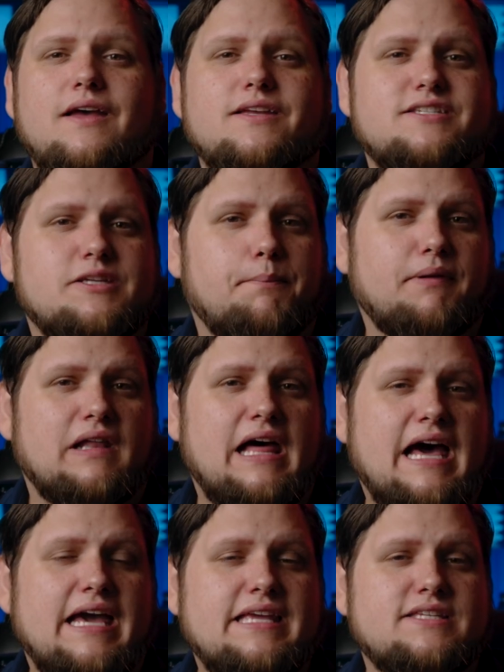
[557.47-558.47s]

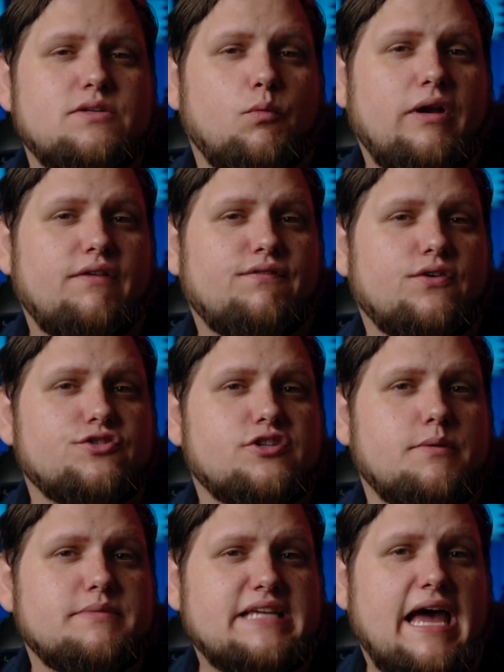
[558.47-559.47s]
supplies when it first
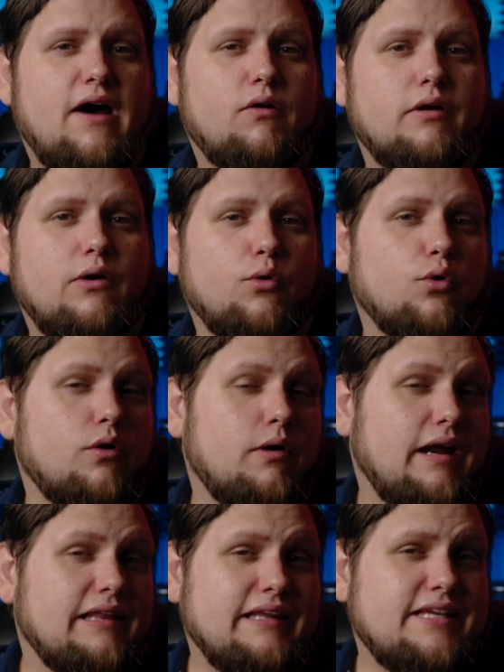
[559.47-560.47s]
comes out, or
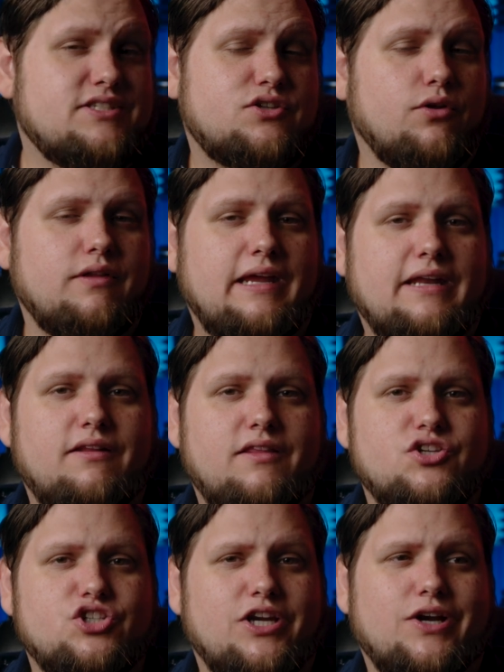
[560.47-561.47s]
at least till the end of
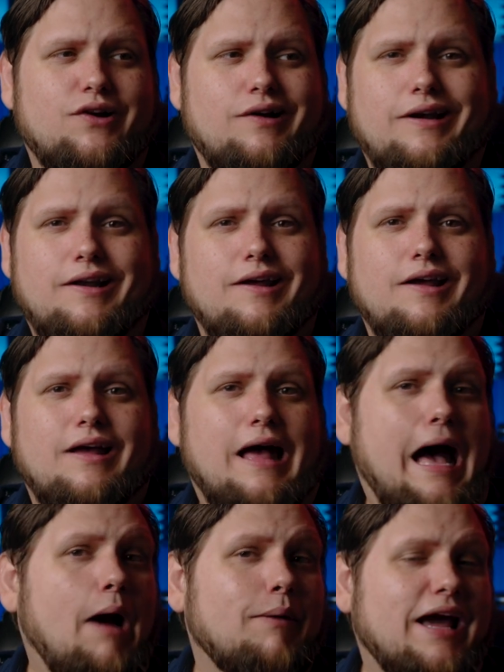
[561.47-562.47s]
this year. And
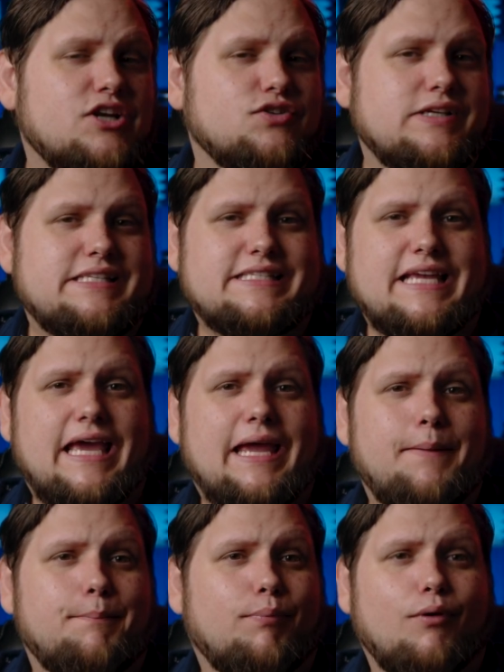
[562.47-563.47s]
I would actually
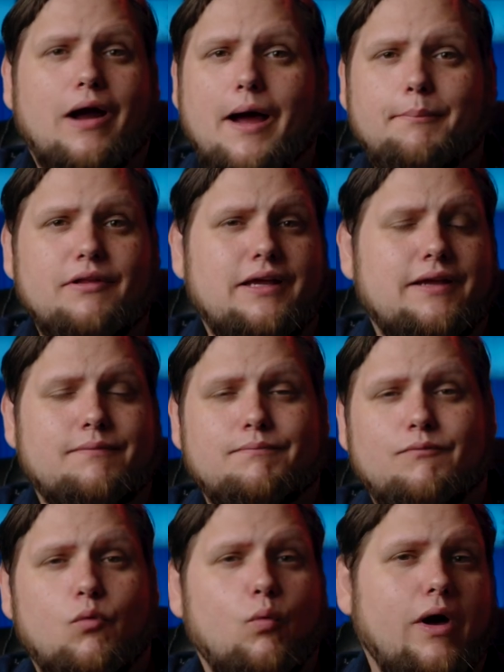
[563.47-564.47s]
say probably
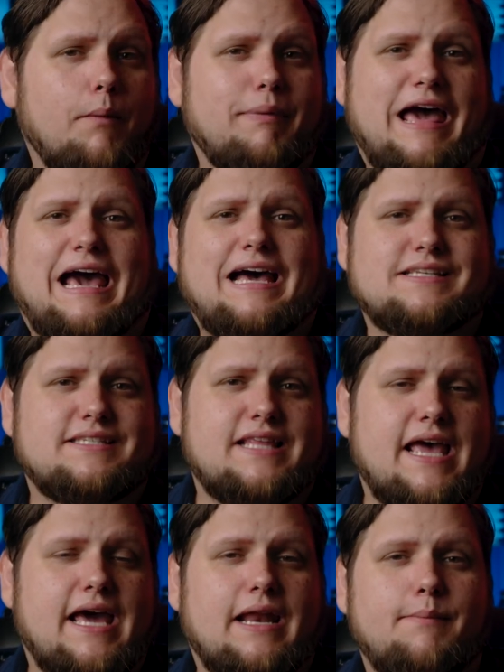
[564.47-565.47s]
well past
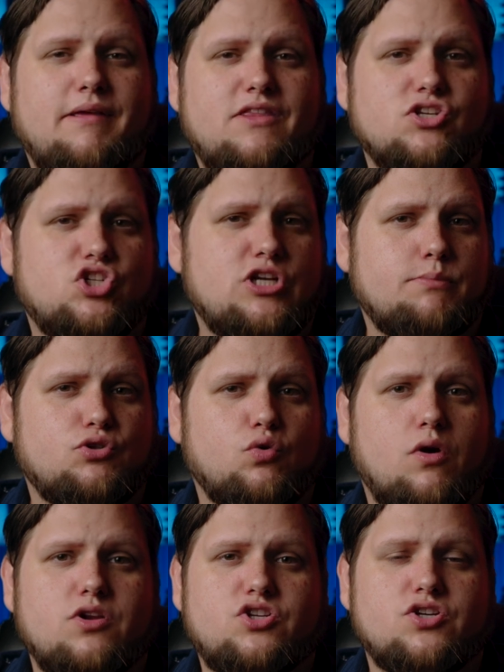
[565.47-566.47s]
that. I mean, the chip
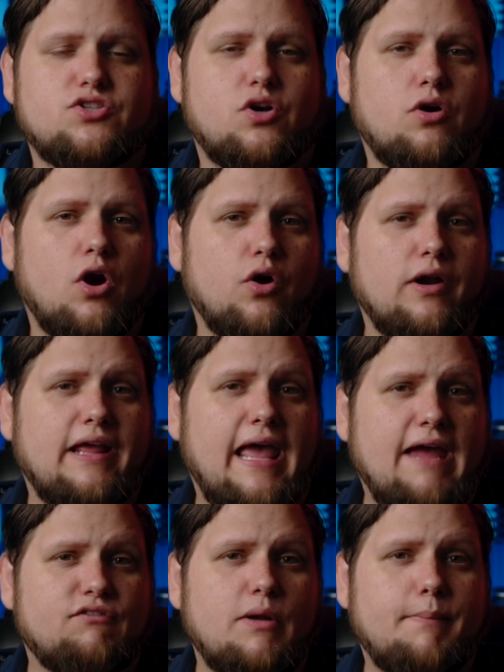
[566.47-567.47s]
shortages are hurting
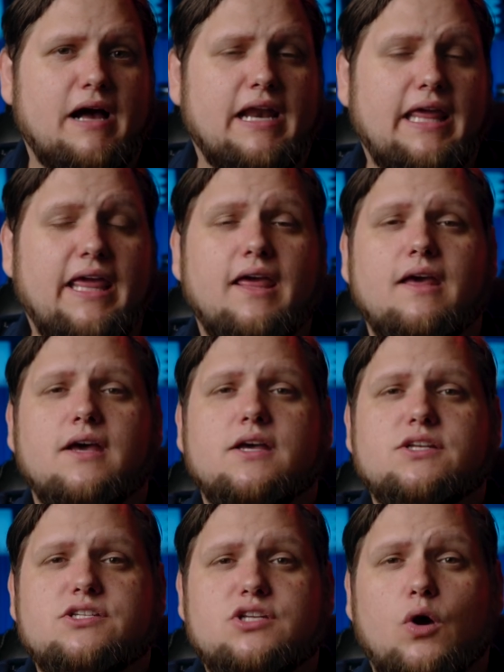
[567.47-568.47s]
everybody.
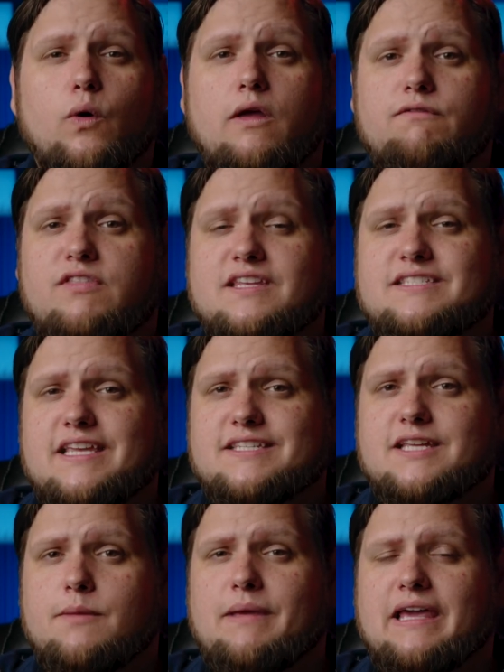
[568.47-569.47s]
So if this is
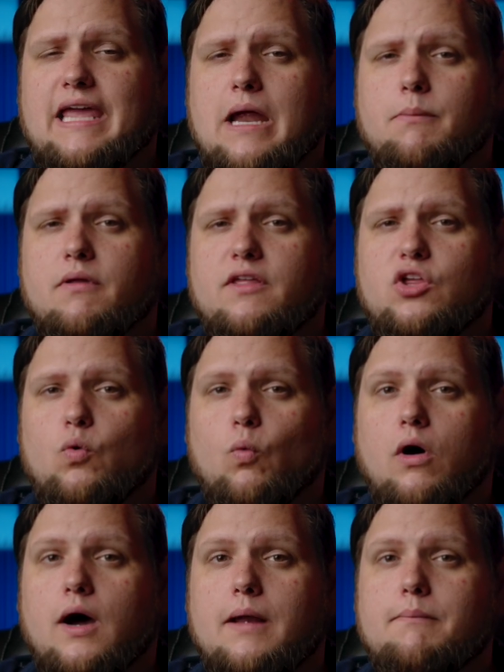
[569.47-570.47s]
going to be a camera that you
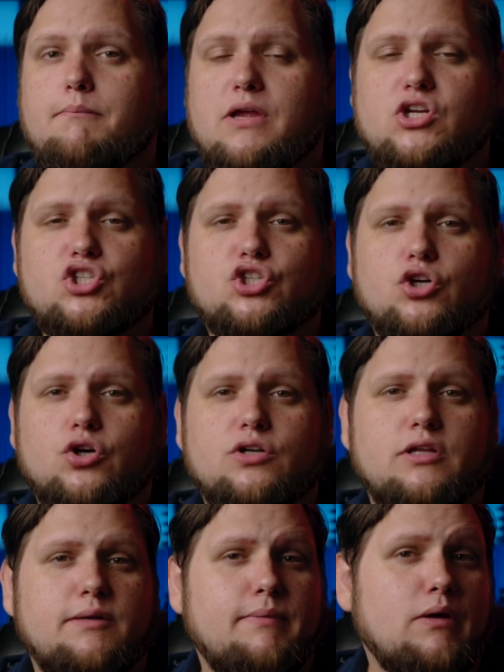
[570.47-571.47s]
want, be sure
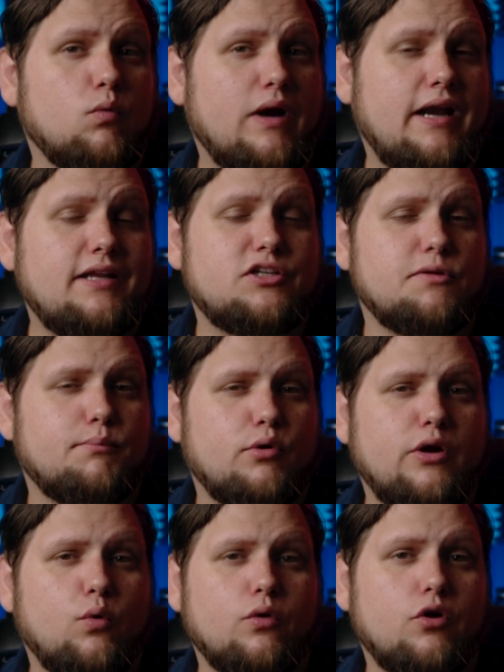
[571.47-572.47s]
to be ready to
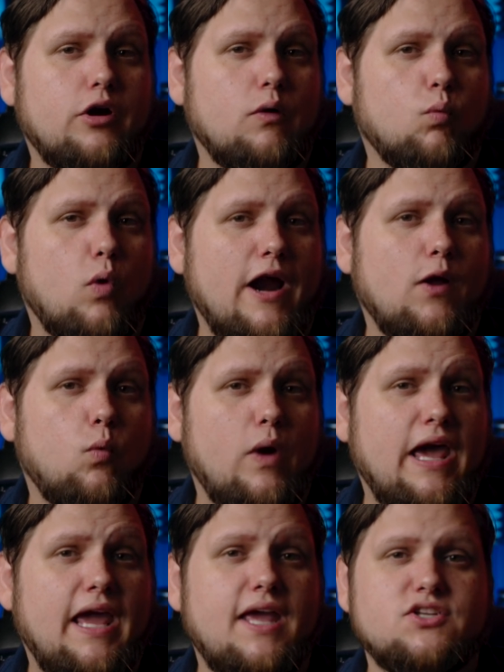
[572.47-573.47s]
pre-order it right
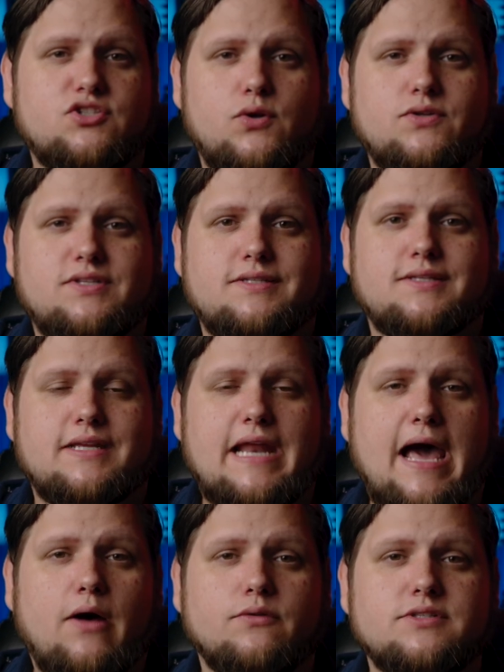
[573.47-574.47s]
away as soon as it's
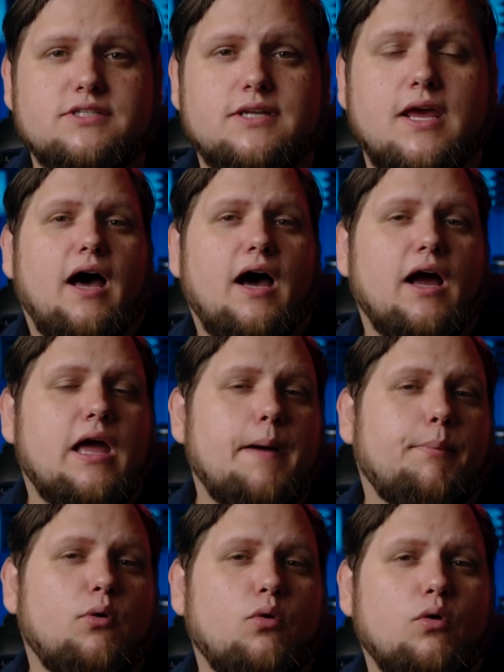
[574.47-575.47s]
announced. A
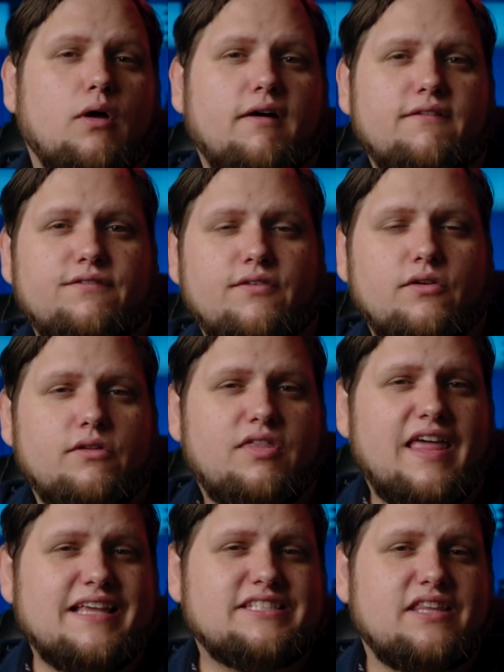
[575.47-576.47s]
couple of
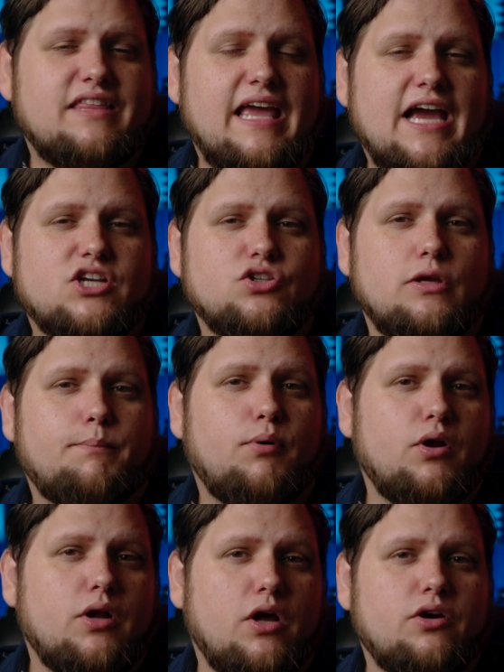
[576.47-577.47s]
things that they actually
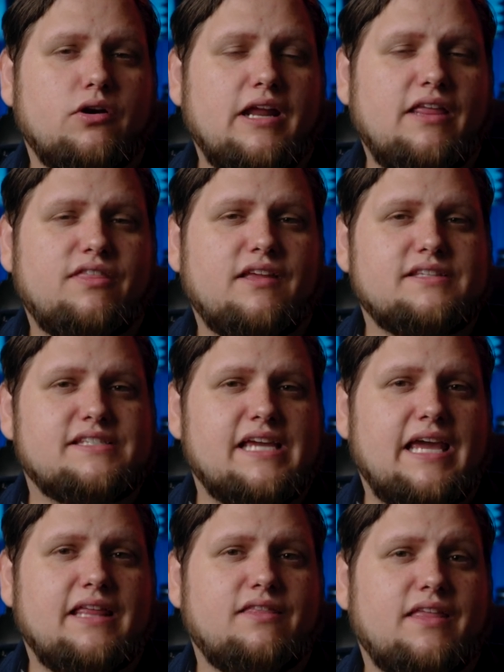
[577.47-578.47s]
put underneath it
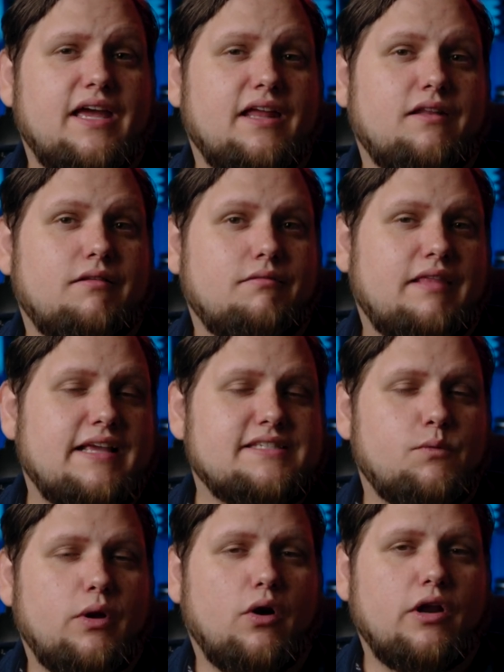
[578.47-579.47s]
saying that things
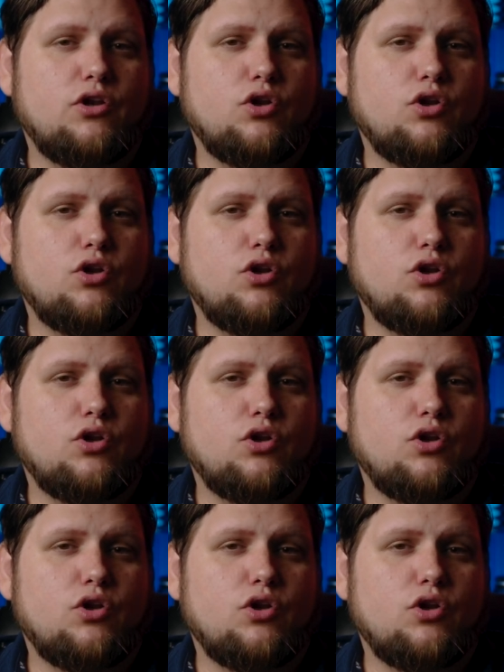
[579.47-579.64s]
that we already